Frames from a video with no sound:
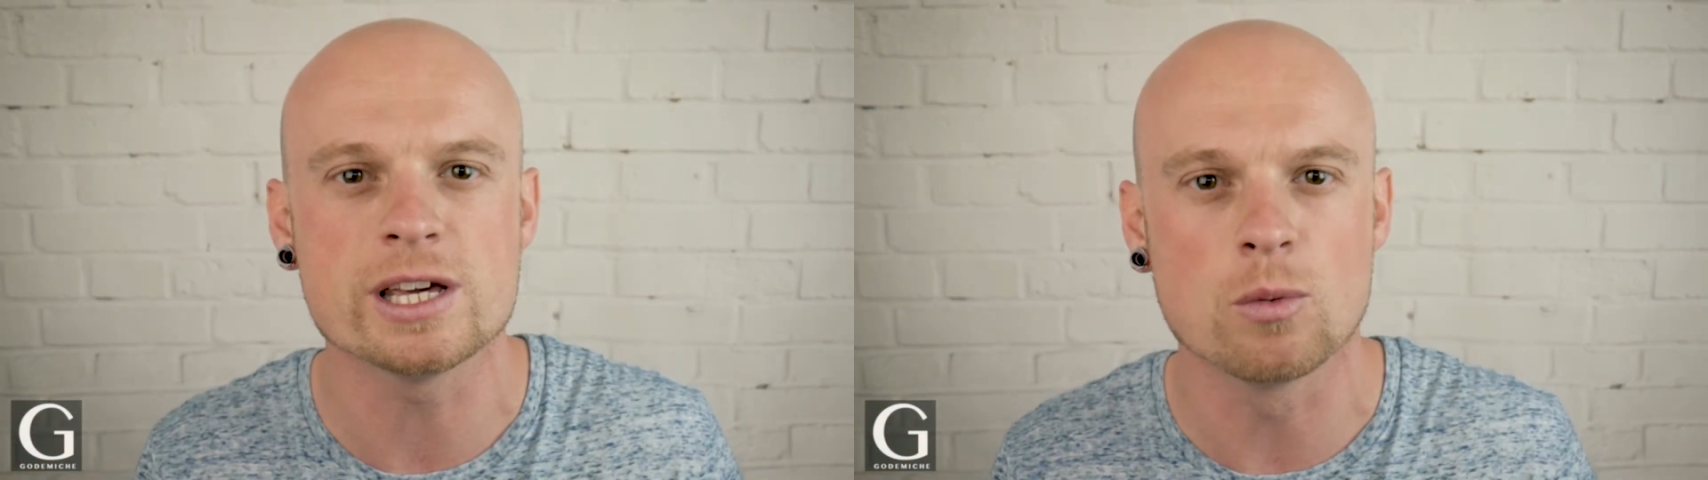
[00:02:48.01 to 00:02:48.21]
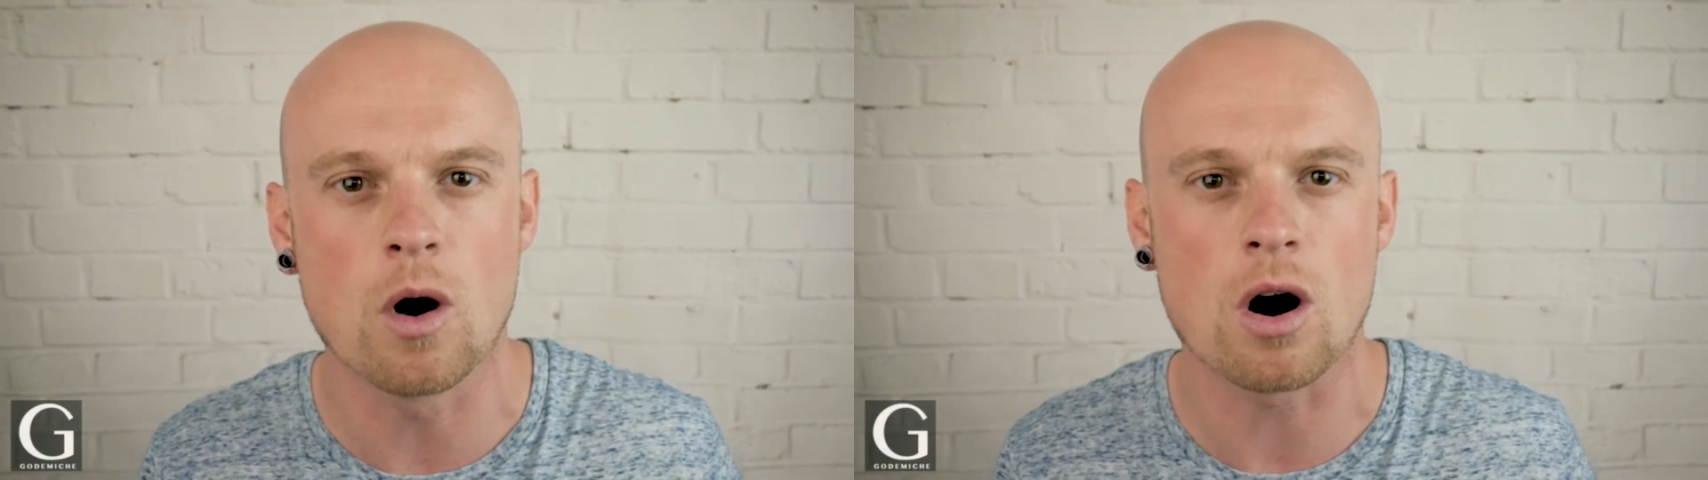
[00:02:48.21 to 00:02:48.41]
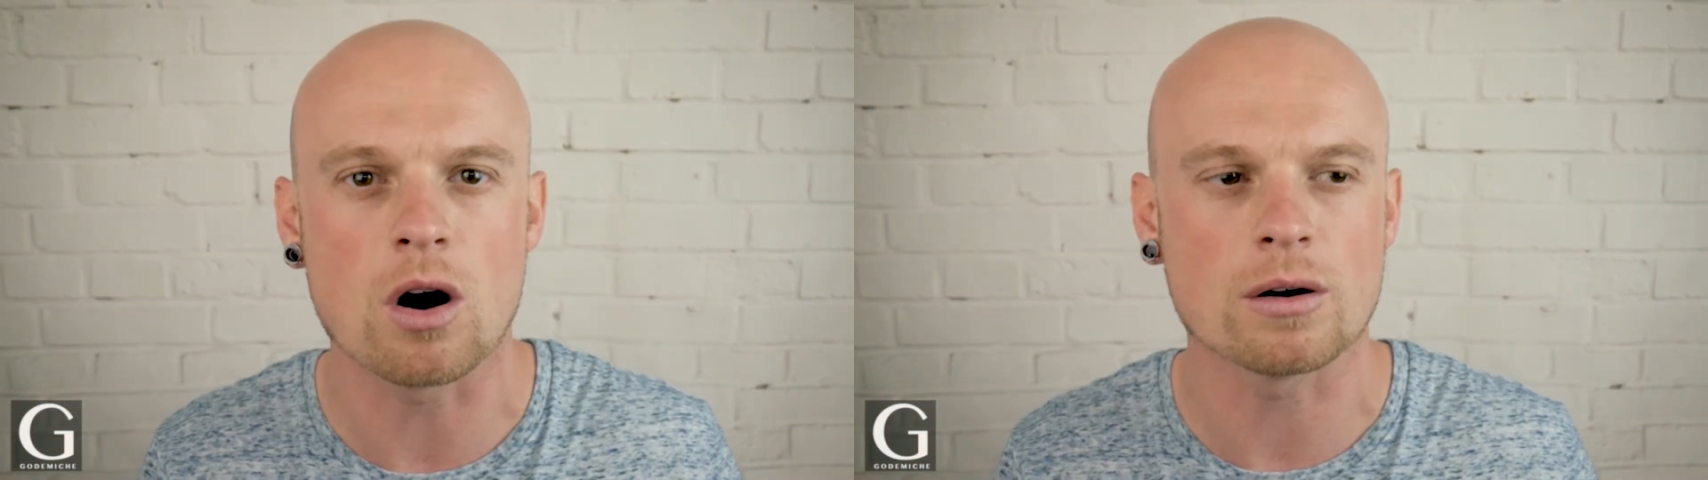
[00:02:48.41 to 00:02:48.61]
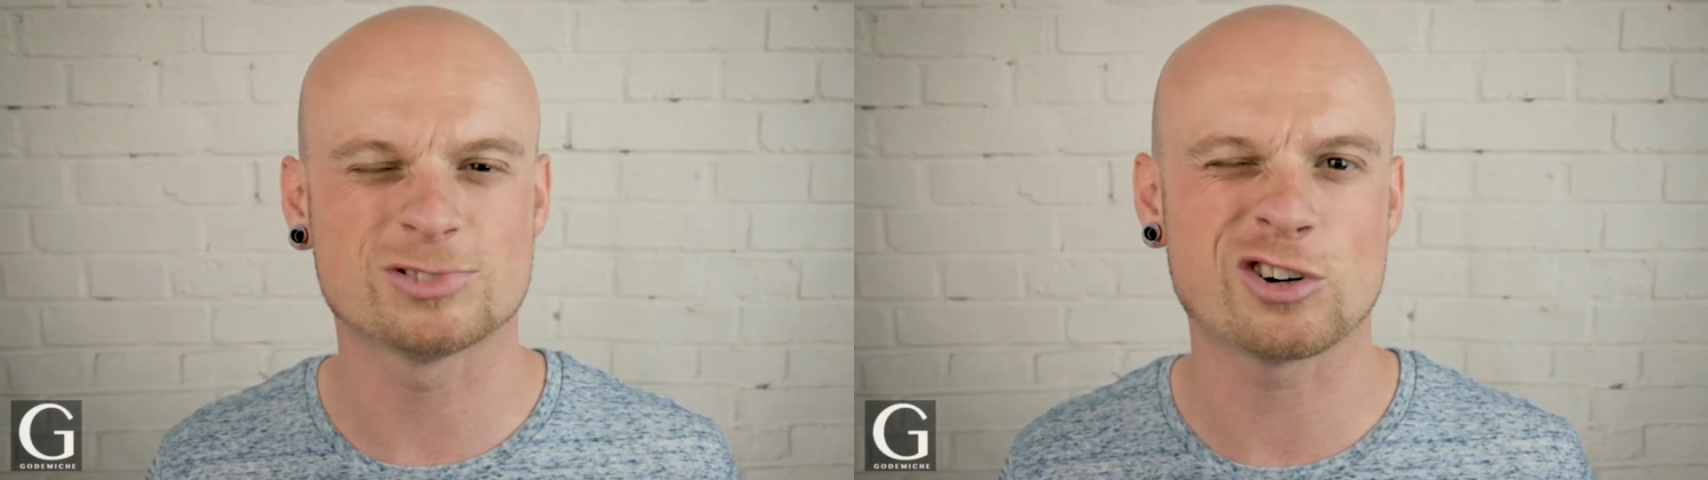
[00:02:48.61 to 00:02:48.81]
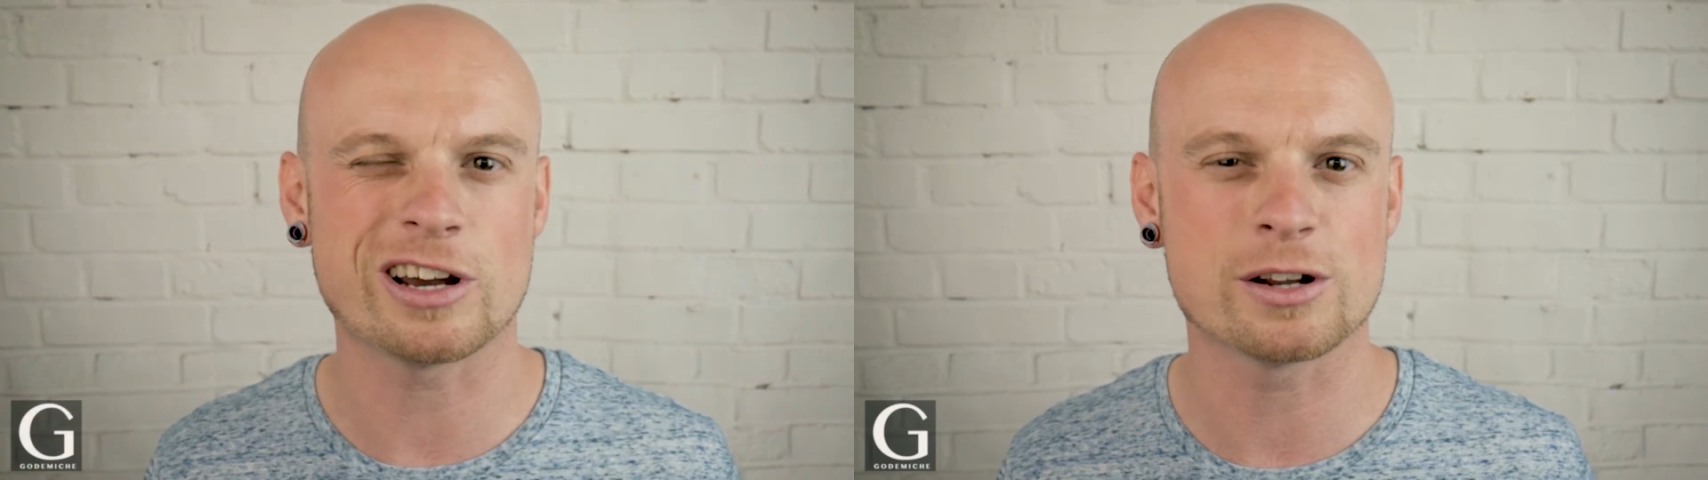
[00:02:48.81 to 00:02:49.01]
you are.
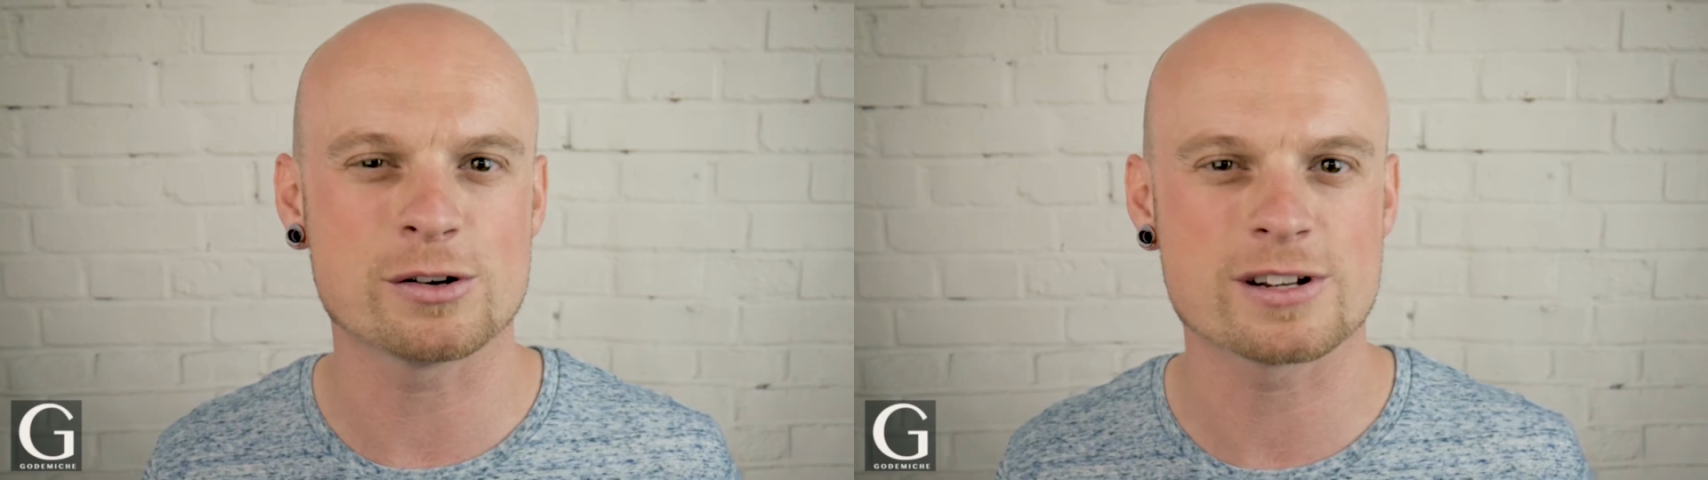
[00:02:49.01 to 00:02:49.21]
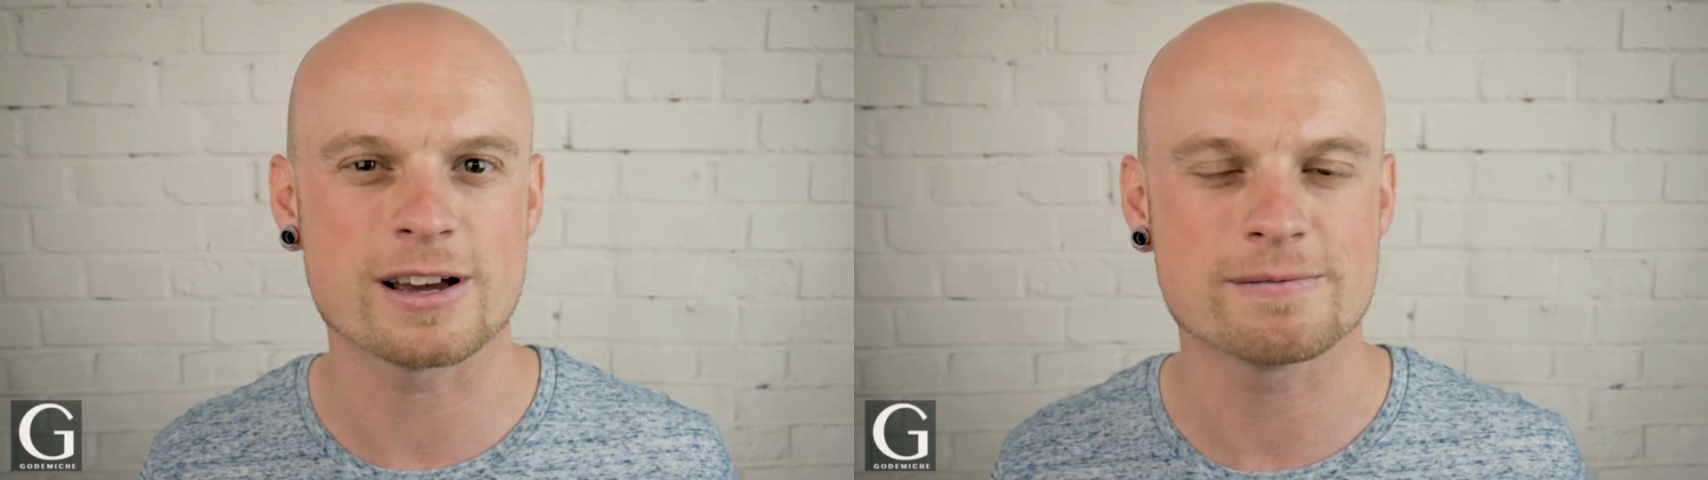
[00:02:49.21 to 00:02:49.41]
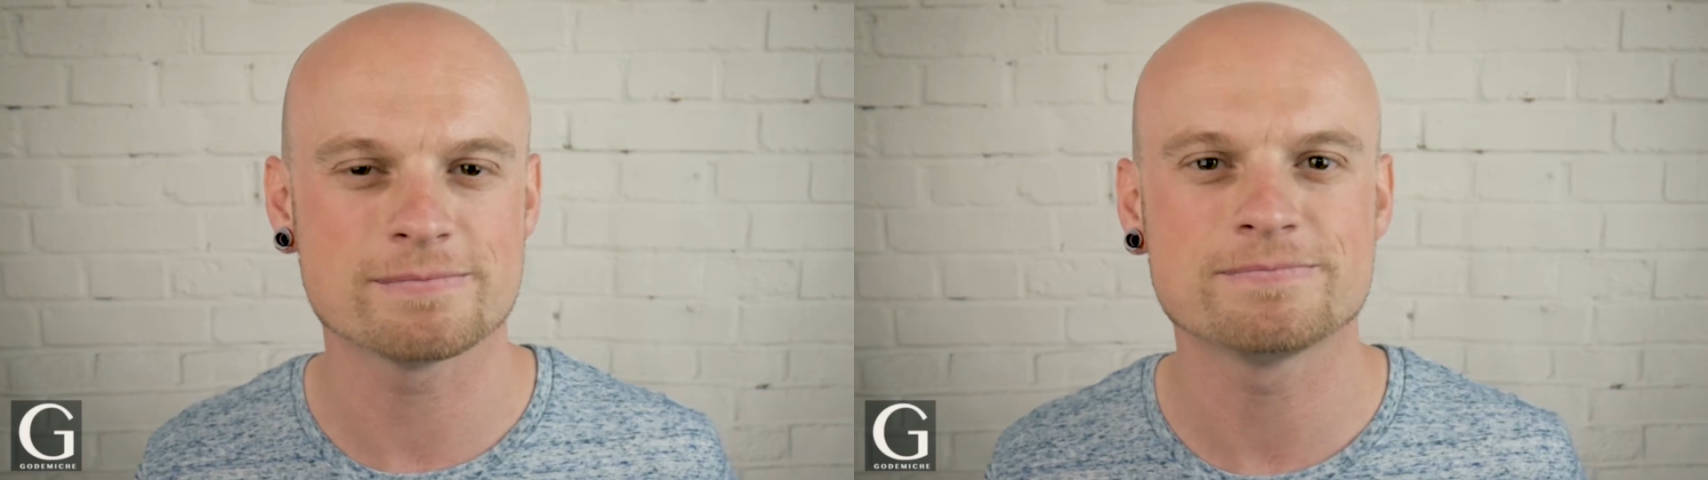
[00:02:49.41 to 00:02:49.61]
Great news, yeah?